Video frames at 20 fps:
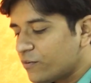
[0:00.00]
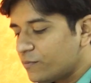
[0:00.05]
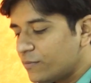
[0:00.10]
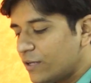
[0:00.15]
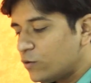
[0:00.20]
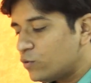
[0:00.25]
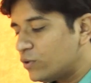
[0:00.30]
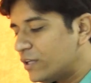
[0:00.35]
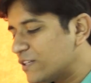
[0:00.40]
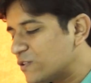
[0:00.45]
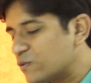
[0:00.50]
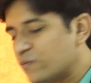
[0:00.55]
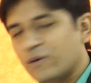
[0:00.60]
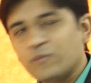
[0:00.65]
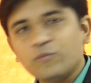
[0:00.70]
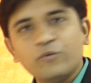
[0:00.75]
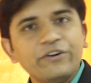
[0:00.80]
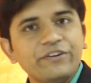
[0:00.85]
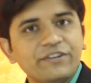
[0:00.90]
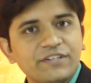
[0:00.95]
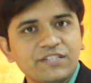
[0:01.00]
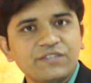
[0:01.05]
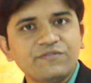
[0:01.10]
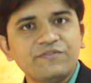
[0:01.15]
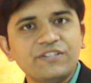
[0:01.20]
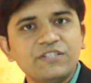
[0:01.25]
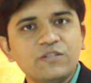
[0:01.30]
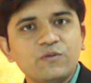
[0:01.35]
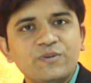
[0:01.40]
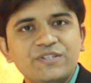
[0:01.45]
from that there's one more interesting
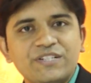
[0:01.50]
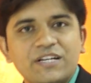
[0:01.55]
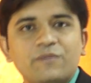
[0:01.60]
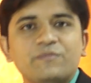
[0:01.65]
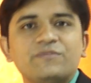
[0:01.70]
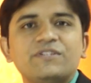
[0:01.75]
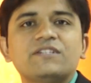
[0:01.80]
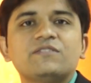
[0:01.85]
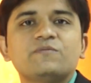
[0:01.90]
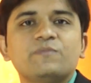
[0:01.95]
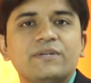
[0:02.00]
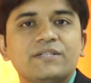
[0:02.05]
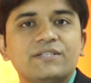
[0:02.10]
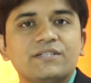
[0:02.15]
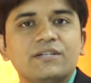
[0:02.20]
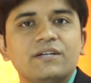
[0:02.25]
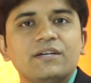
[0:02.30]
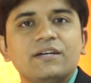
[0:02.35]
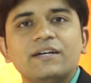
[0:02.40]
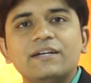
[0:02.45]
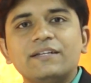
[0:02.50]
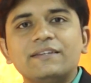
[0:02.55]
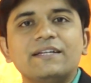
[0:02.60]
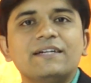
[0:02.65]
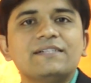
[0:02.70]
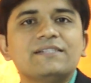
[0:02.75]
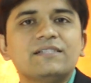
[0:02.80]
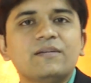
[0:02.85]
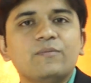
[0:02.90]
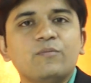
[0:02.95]
feature which I have just missed,
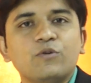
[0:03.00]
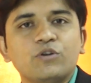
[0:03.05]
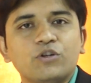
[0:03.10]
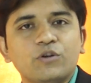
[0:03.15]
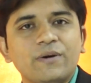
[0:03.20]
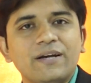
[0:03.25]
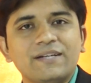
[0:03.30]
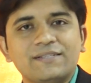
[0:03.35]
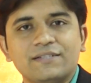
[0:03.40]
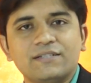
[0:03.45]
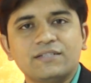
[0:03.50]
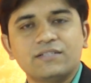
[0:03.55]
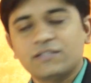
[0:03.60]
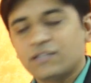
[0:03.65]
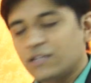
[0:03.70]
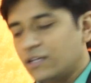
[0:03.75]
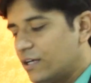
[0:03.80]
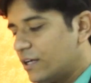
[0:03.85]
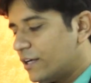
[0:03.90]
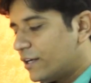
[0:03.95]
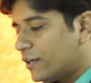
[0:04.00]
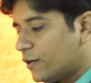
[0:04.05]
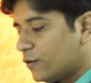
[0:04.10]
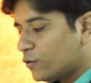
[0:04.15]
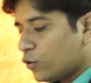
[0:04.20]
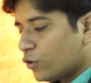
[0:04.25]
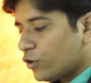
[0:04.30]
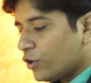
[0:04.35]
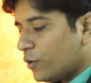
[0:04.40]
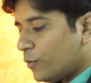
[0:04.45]
that's the Moto Assist. Now
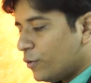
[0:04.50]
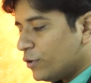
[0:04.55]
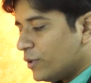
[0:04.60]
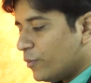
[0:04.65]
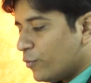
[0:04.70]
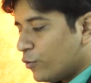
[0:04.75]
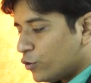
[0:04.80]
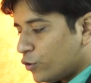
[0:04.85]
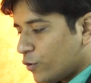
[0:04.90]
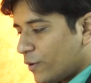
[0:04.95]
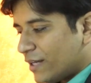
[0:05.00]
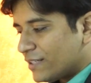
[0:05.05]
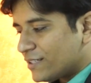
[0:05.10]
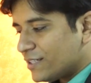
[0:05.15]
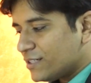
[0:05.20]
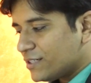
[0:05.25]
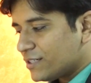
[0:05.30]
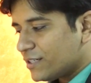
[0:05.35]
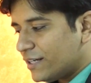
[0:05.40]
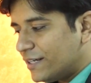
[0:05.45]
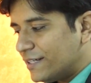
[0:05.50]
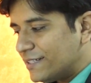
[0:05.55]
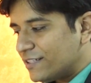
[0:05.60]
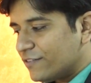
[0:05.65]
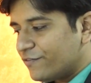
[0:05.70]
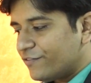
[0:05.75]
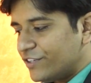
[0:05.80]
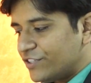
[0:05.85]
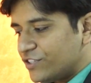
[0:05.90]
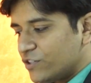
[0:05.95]
talking about the Moto Assist, it's
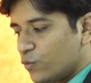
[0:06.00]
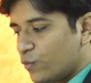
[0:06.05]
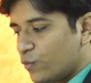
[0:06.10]
a feature